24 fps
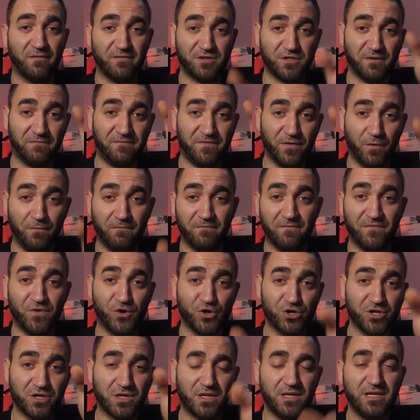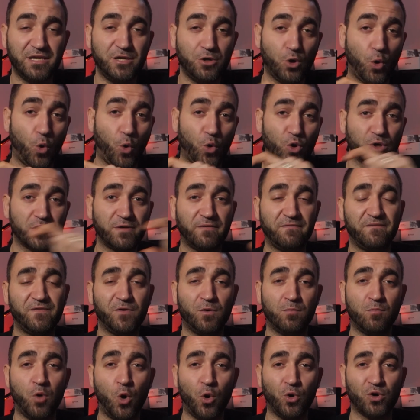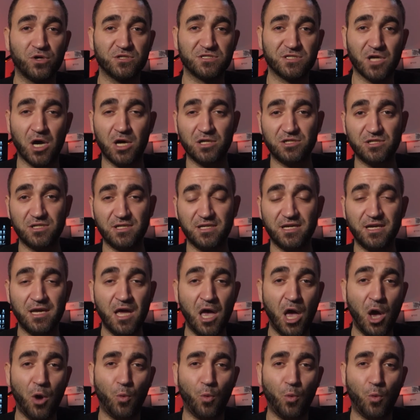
to film vertically or to film horizontally